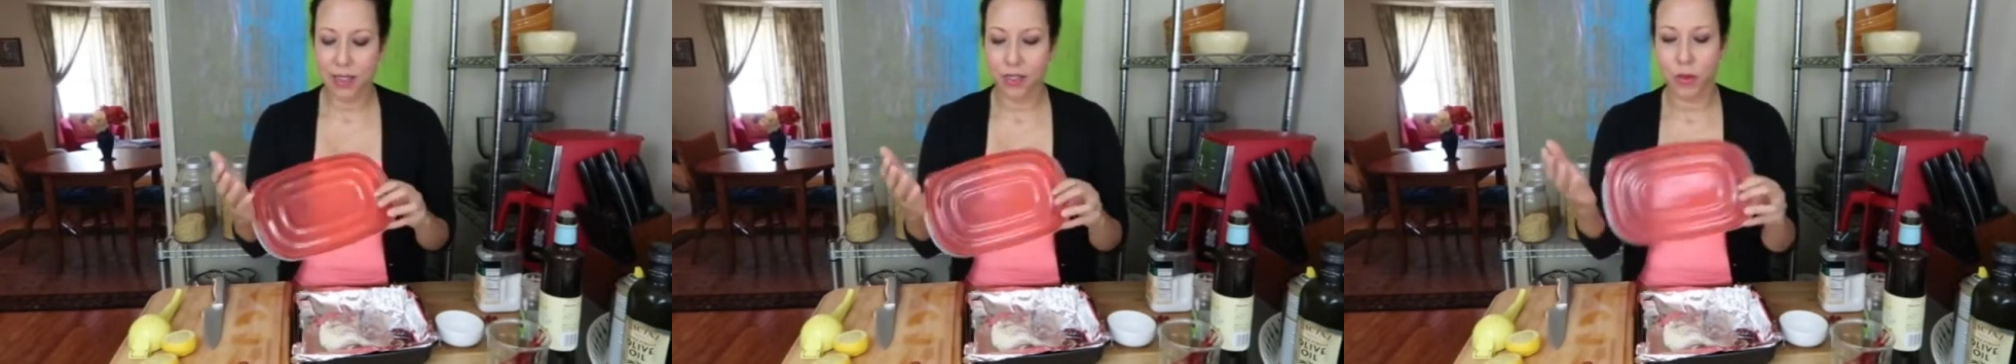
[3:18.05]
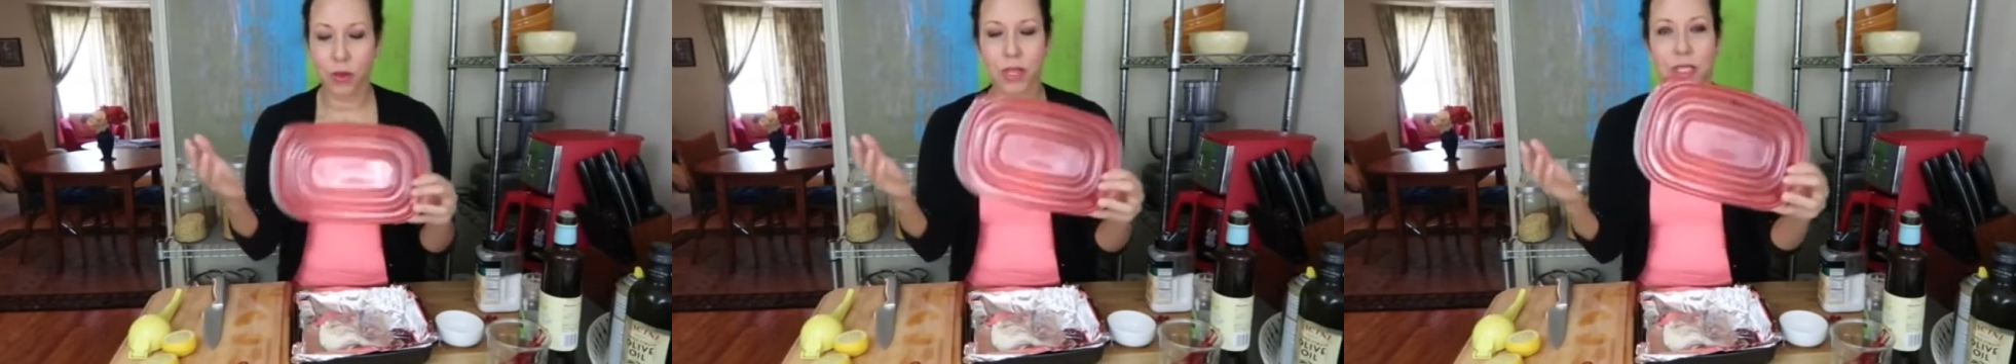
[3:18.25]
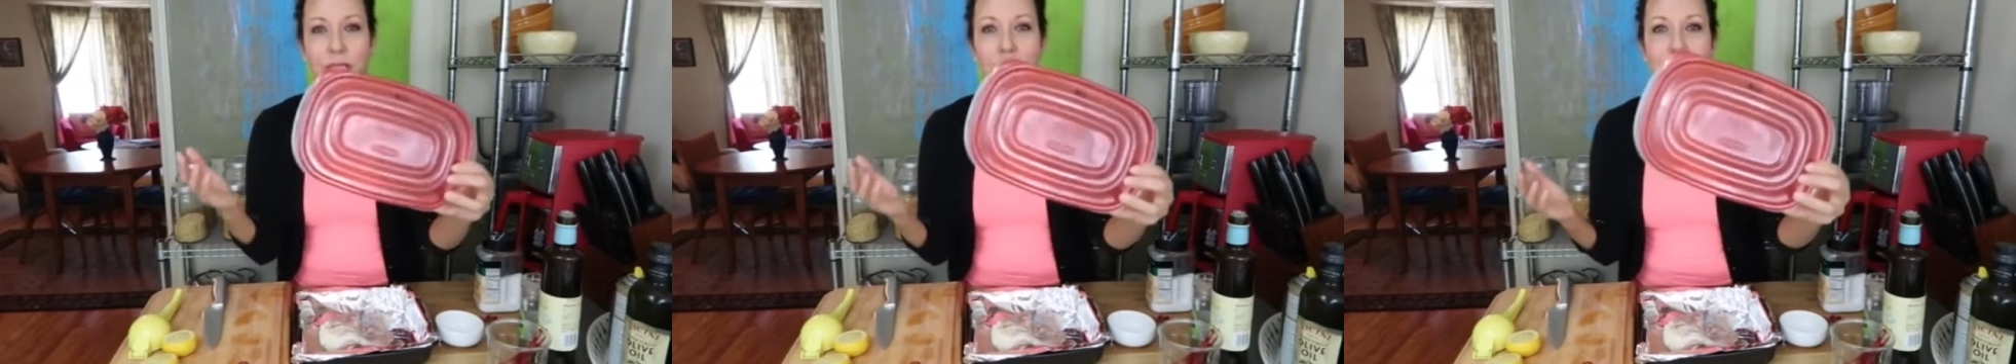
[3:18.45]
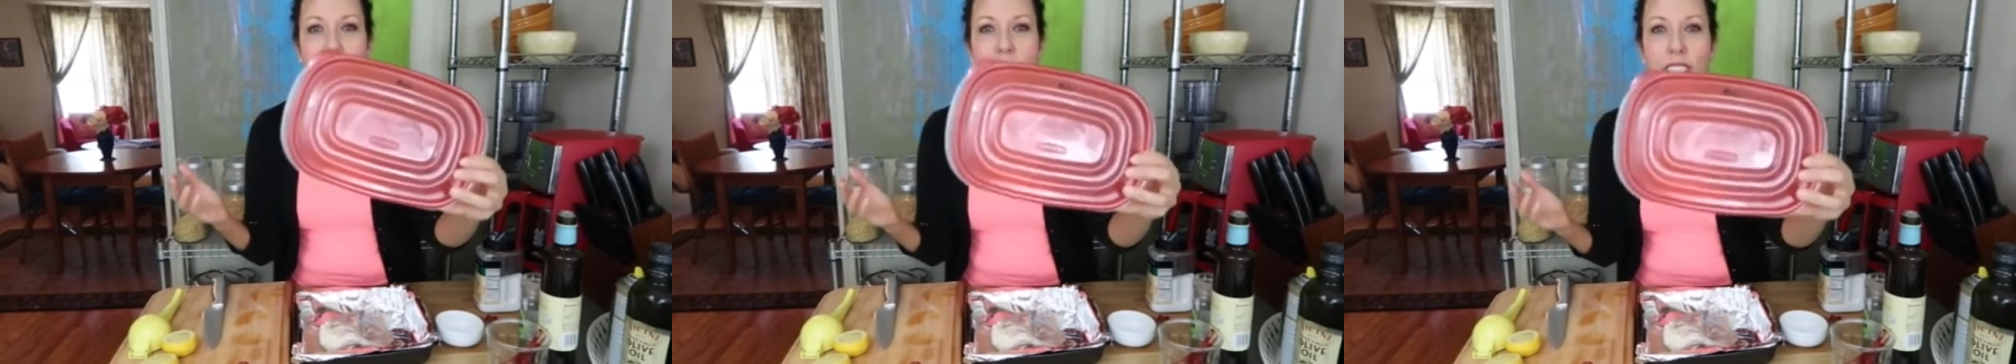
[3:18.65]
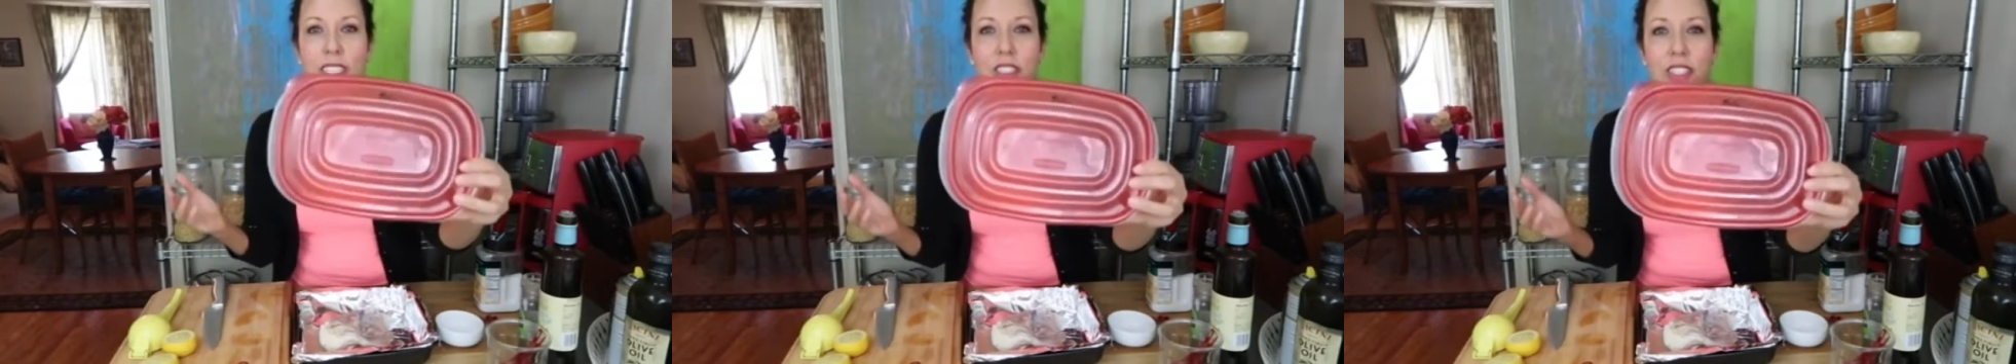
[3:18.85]
I don't want to touch
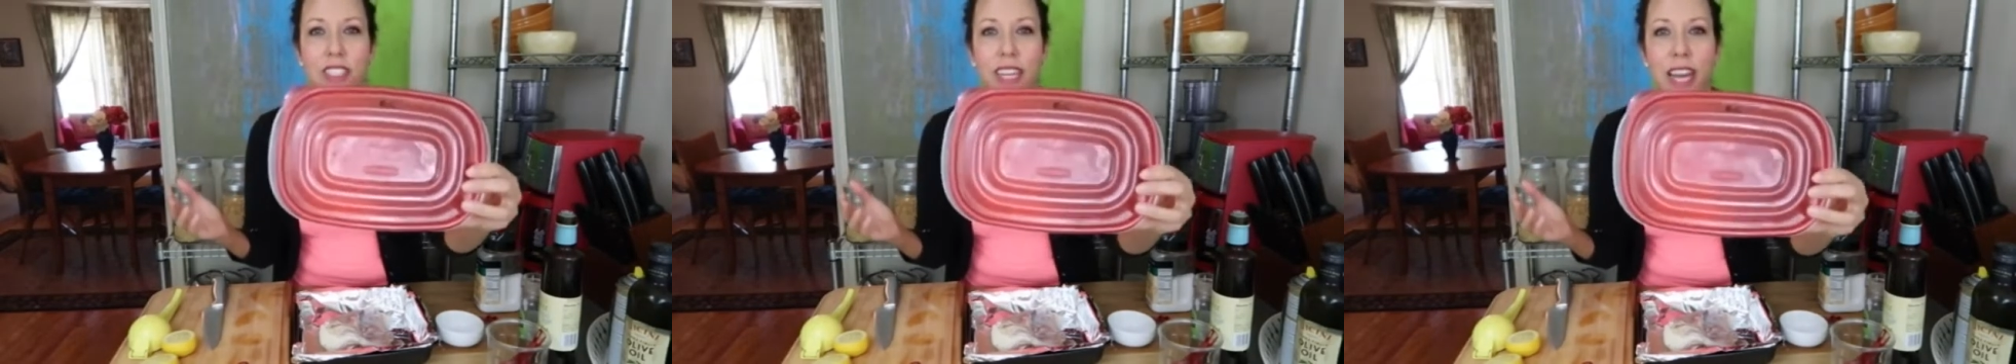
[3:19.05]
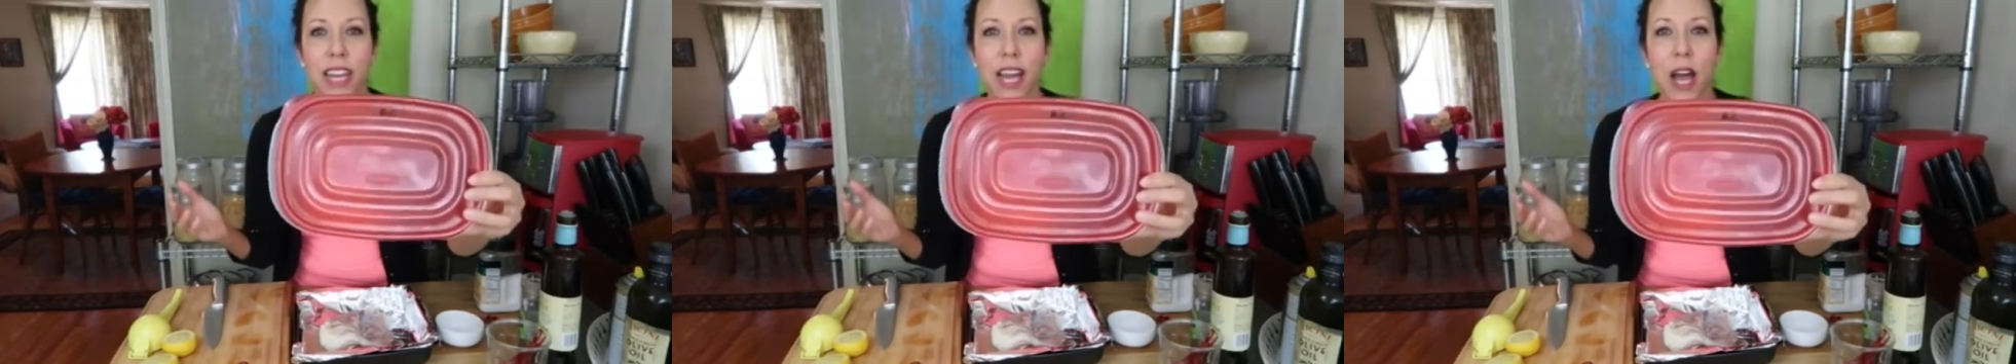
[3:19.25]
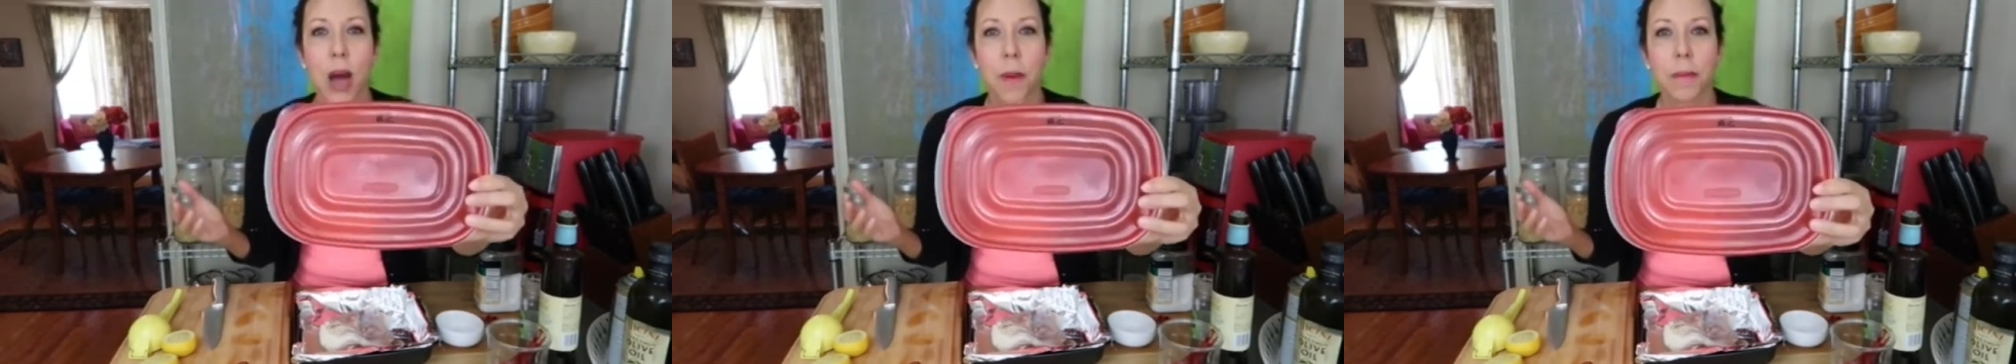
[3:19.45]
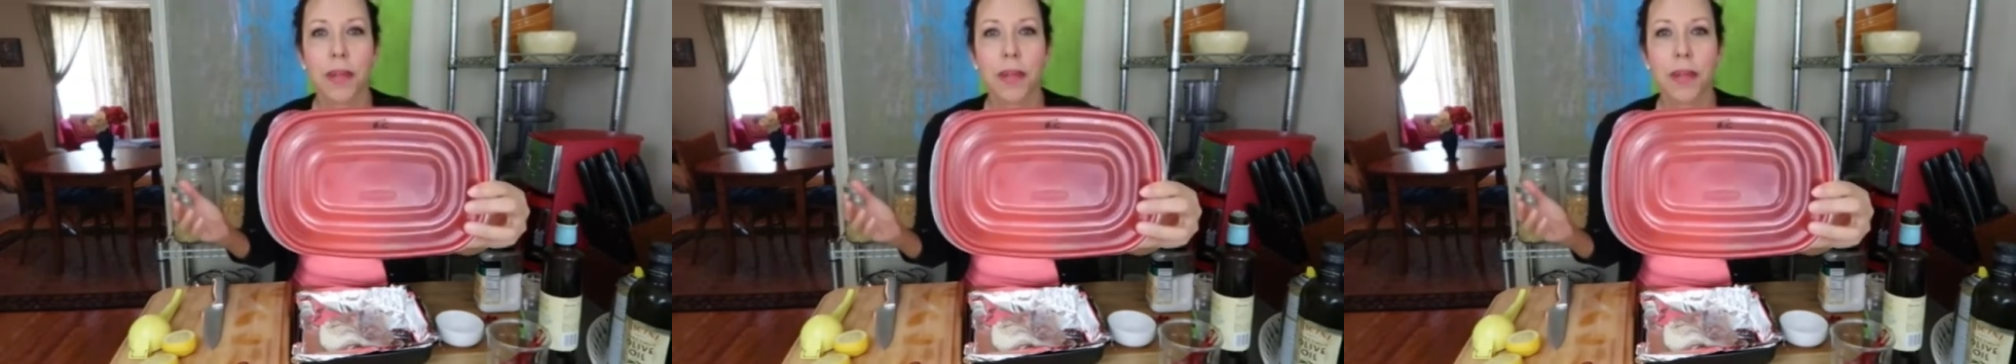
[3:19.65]
it just yet,